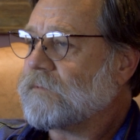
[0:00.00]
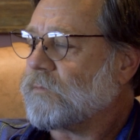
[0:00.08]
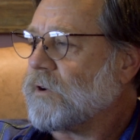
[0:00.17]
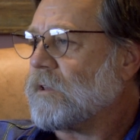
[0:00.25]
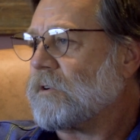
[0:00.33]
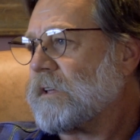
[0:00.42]

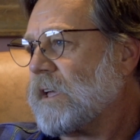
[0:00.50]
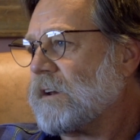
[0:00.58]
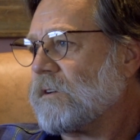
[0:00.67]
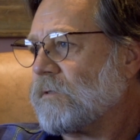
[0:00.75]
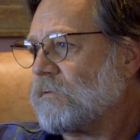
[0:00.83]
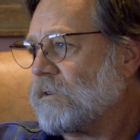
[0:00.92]

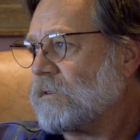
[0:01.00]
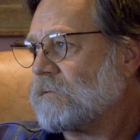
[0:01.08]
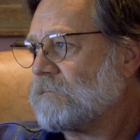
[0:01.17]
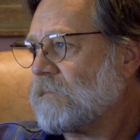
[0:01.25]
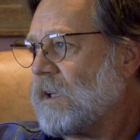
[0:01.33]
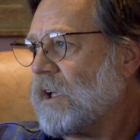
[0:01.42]
relocated over
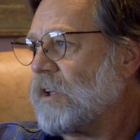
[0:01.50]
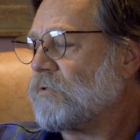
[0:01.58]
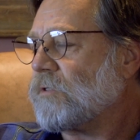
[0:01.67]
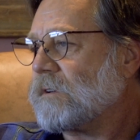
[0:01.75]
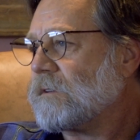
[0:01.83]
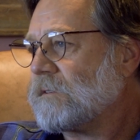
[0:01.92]

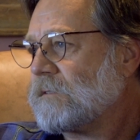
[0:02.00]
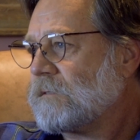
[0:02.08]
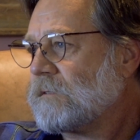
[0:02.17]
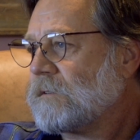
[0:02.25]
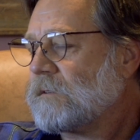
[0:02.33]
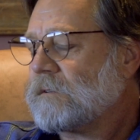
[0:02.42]
100
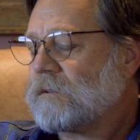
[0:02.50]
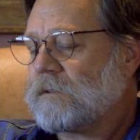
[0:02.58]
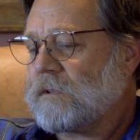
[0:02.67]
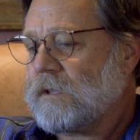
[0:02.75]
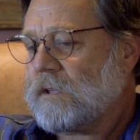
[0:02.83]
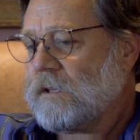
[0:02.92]

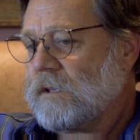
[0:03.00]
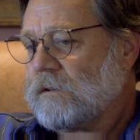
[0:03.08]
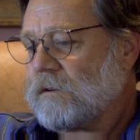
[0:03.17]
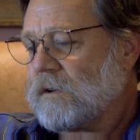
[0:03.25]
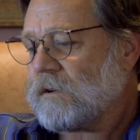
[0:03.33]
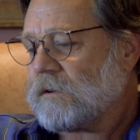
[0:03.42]

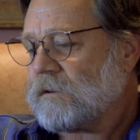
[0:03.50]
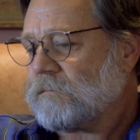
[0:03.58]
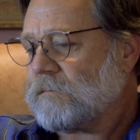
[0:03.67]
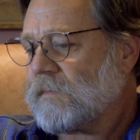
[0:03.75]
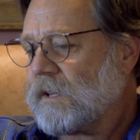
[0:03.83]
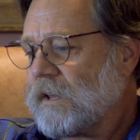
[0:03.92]
in
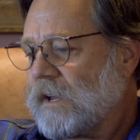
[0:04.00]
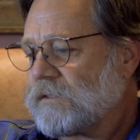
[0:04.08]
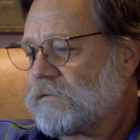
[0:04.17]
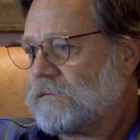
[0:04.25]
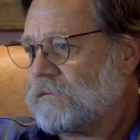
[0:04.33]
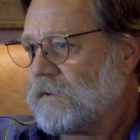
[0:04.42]
the
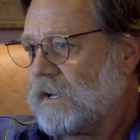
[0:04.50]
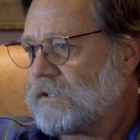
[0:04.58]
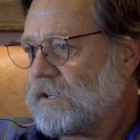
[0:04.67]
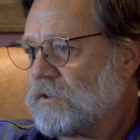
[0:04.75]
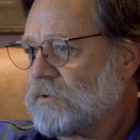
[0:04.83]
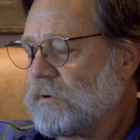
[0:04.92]
last
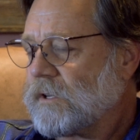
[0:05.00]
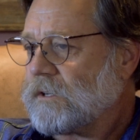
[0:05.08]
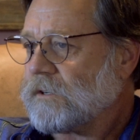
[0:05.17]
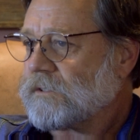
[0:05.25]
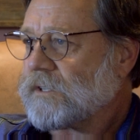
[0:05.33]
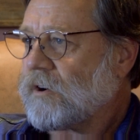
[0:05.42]
19 or 20
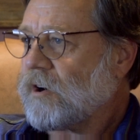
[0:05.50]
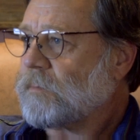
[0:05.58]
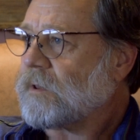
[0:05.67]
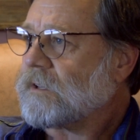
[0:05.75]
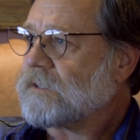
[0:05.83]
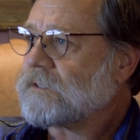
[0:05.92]
years at our
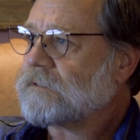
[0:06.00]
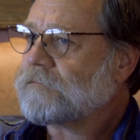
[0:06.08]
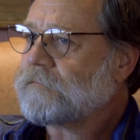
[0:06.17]
place.